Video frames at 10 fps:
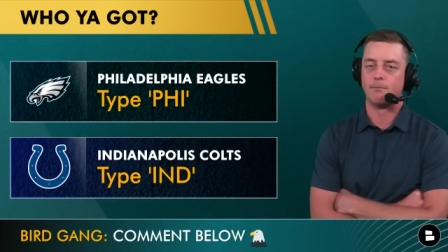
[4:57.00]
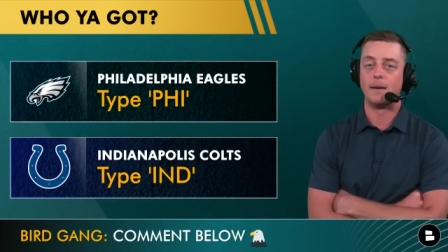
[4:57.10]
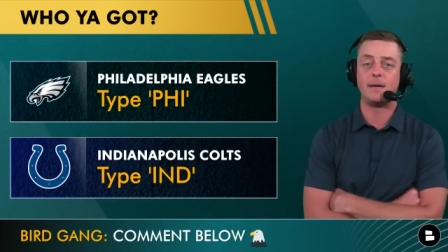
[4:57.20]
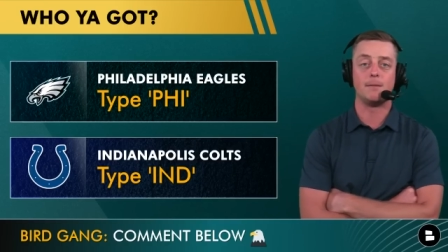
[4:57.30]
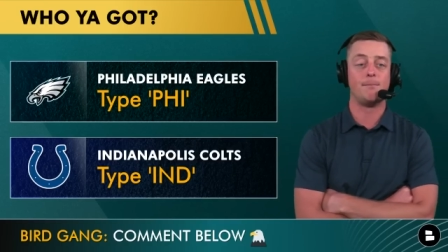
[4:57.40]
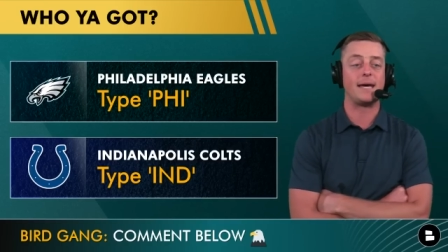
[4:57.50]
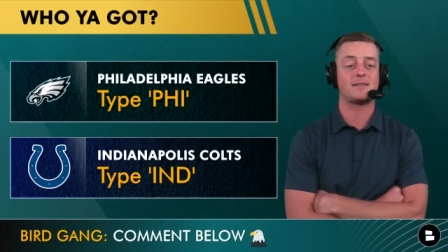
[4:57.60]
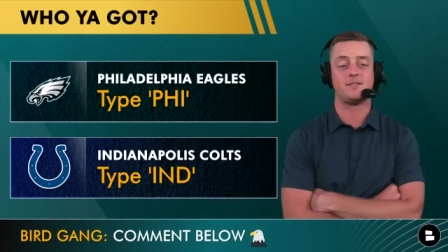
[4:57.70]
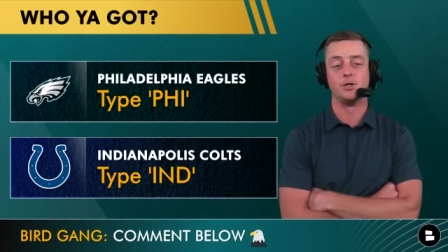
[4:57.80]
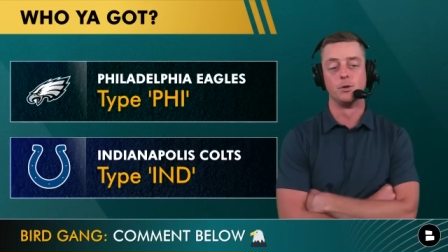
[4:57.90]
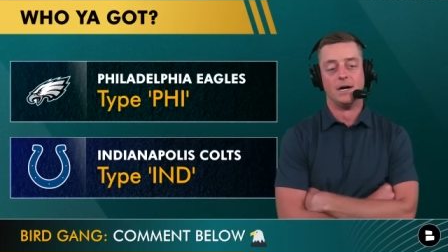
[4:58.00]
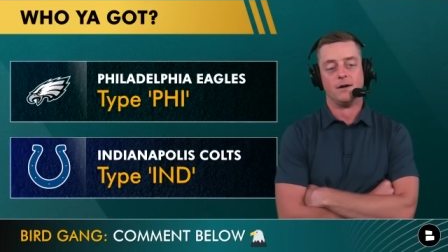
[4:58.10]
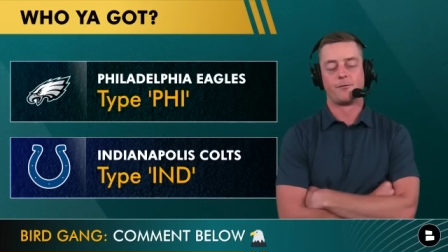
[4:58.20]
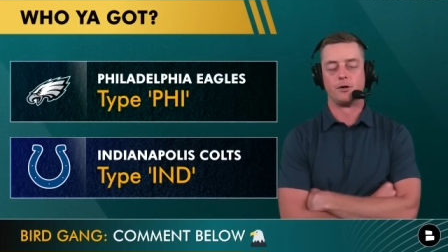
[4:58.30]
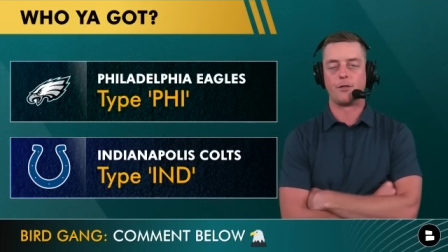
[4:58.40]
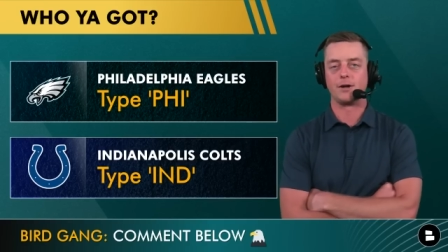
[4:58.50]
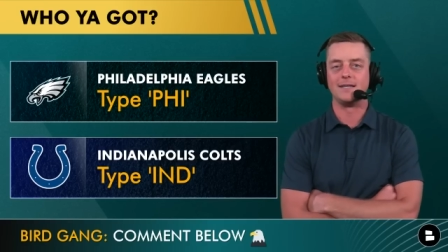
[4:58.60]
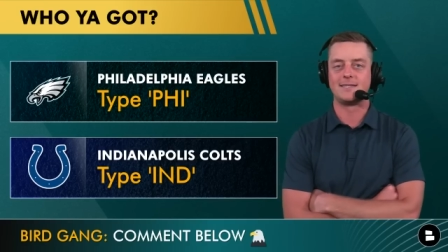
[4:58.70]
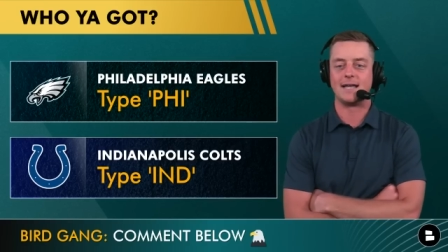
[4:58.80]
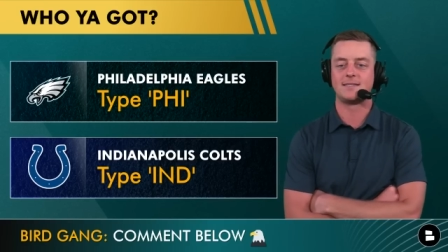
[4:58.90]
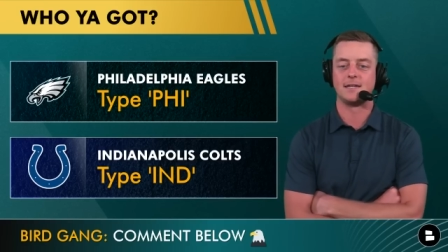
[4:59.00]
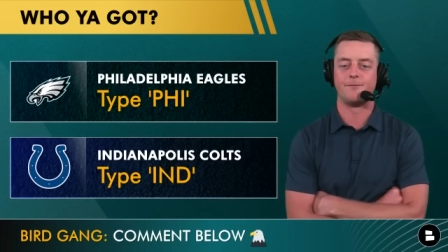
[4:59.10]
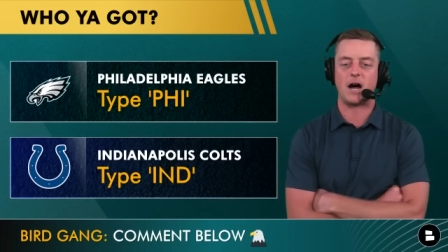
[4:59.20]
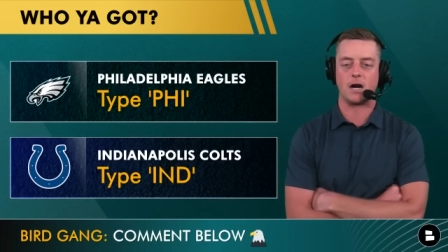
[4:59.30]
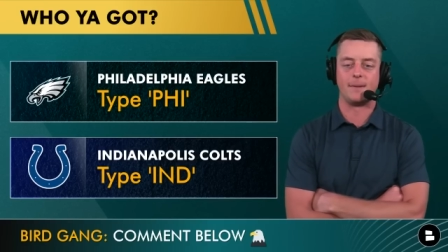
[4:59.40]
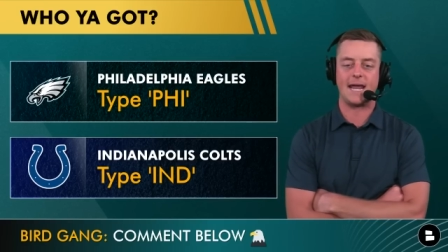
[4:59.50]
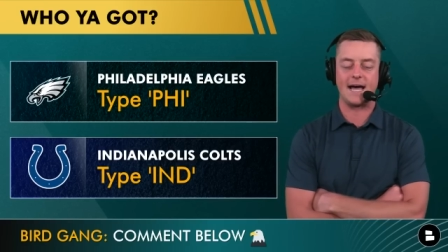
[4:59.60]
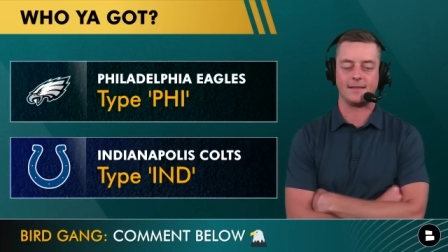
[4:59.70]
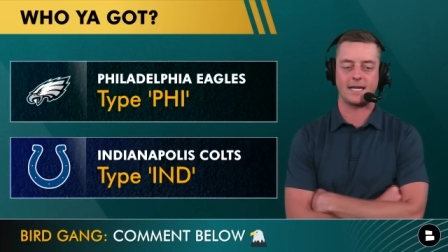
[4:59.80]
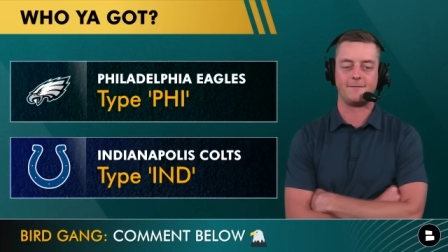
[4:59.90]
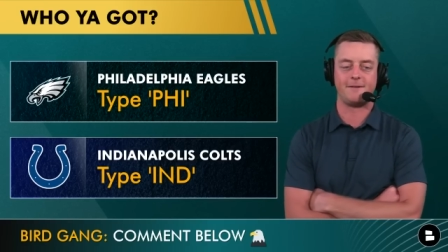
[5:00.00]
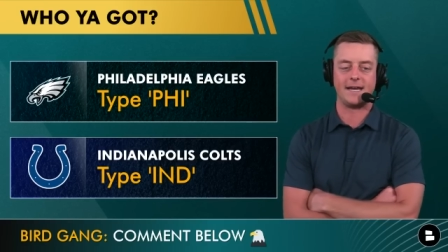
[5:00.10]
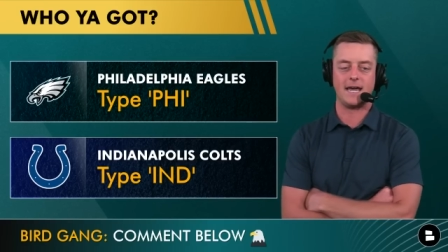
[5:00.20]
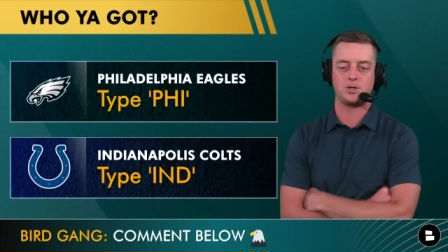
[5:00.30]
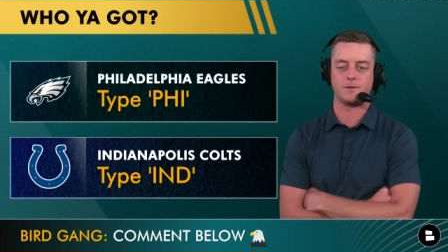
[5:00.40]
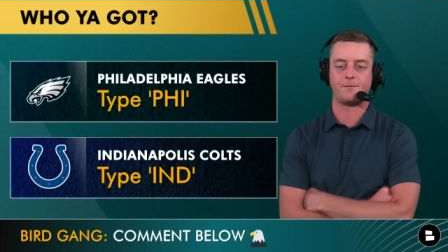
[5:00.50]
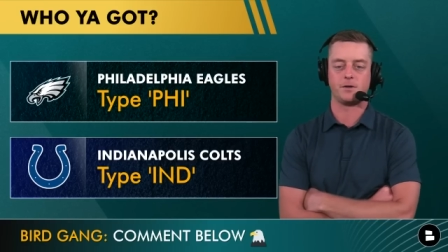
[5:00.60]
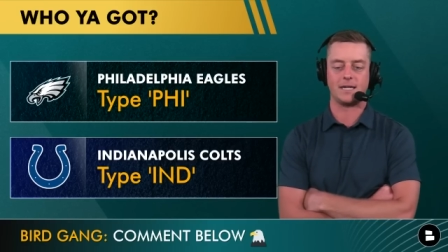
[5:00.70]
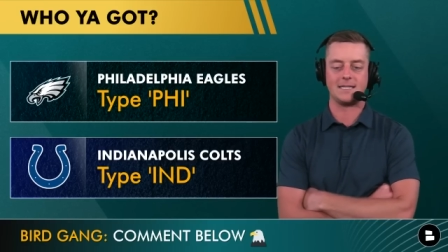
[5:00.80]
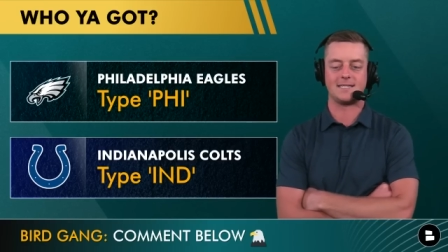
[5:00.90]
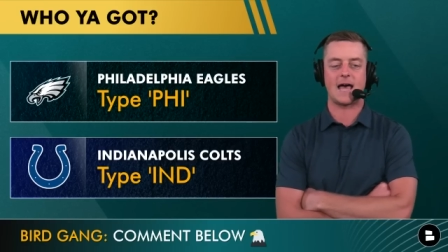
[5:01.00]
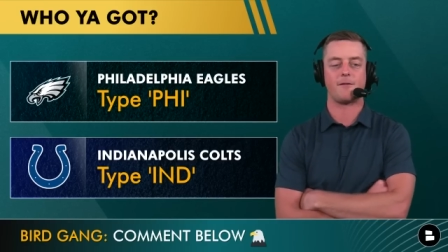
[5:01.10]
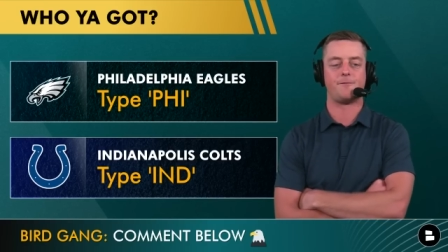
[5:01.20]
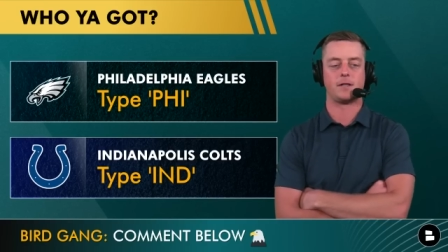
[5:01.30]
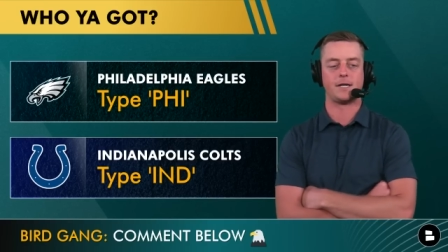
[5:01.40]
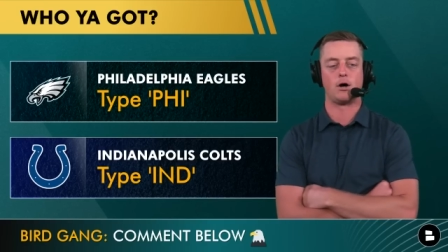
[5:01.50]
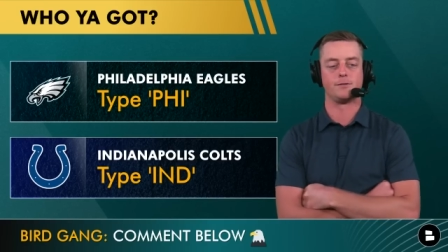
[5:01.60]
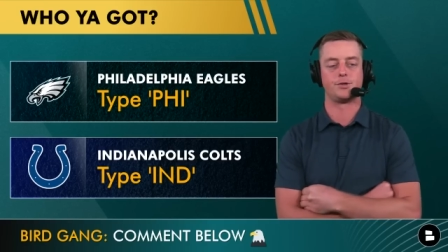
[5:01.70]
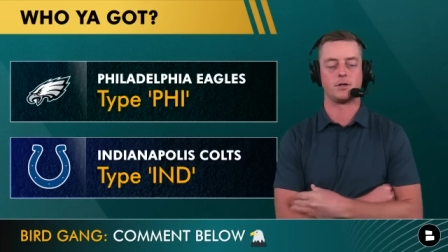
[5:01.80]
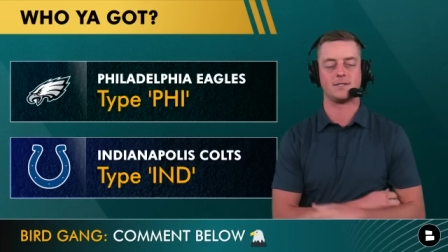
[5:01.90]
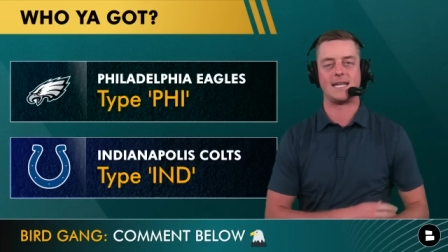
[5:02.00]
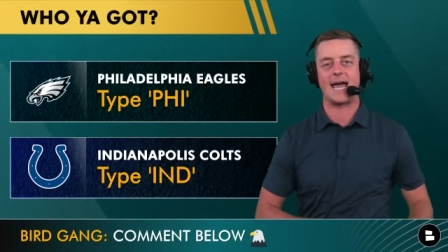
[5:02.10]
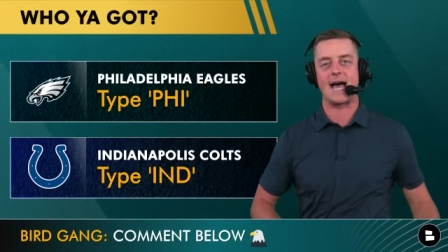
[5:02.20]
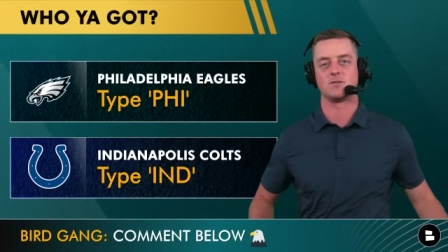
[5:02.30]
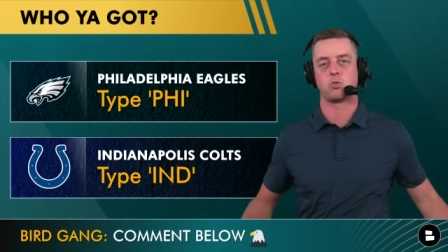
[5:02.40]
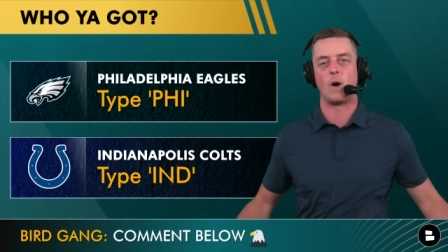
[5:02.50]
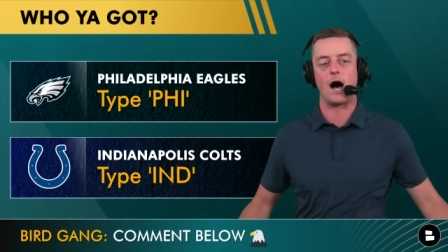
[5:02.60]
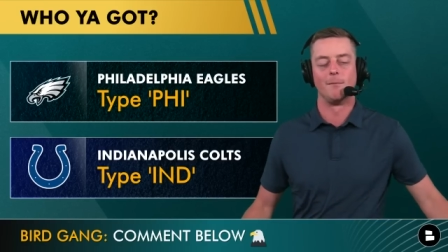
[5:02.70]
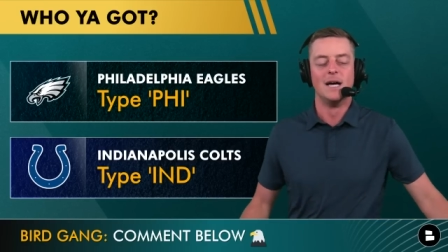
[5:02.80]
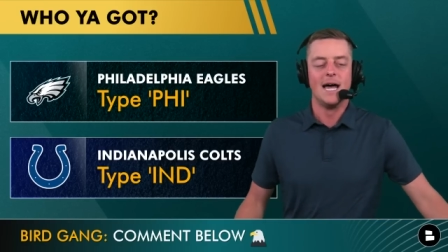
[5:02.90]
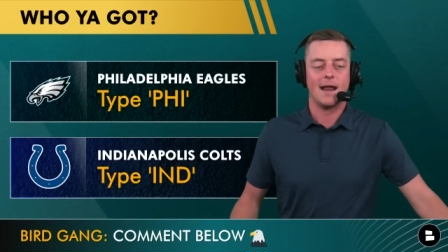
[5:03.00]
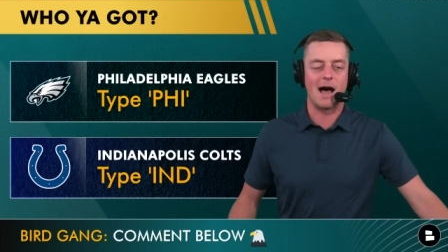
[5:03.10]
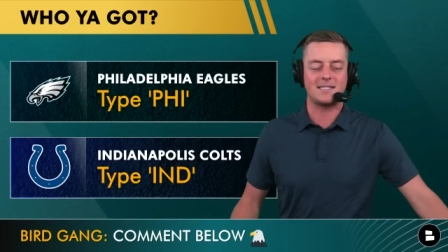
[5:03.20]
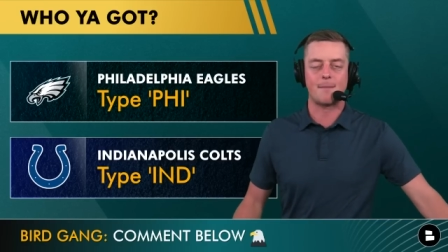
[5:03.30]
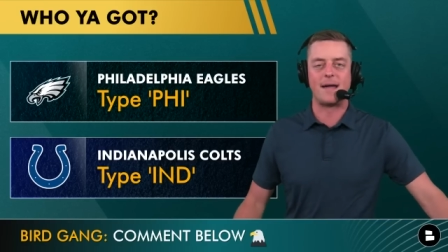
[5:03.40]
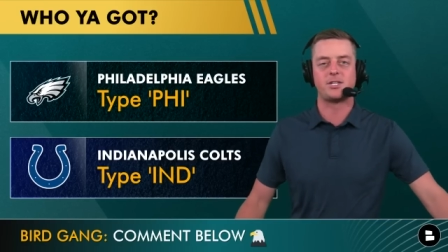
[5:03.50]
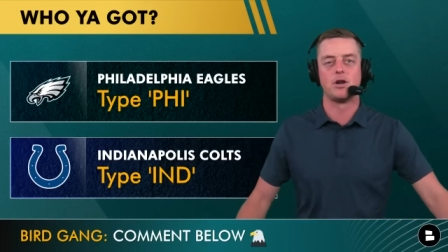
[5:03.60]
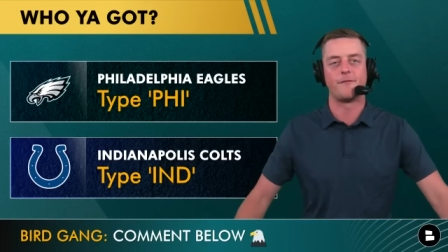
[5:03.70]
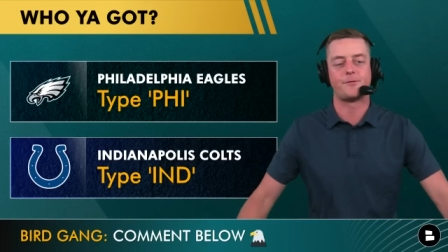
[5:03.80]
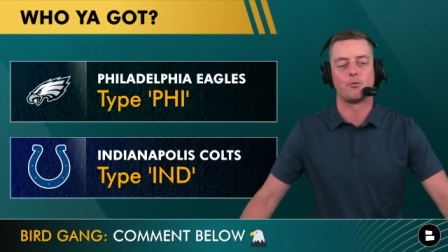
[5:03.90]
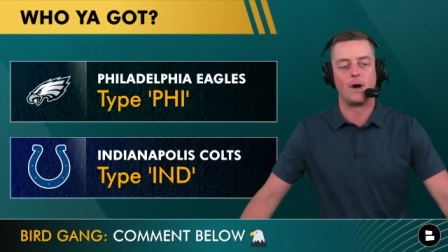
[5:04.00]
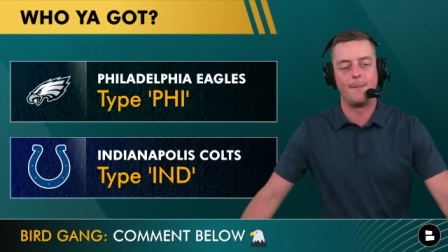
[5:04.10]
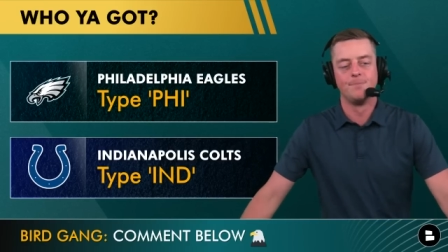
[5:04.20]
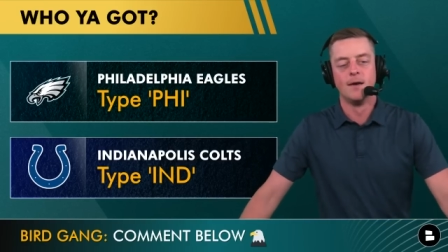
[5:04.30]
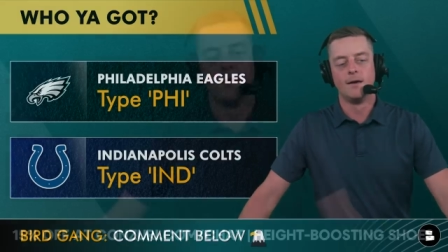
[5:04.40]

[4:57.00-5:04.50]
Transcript: maybe it makes do for another intense environment at Lincoln Financial Field in South Philly on Thursday as well. Now, as I mentioned off the rip,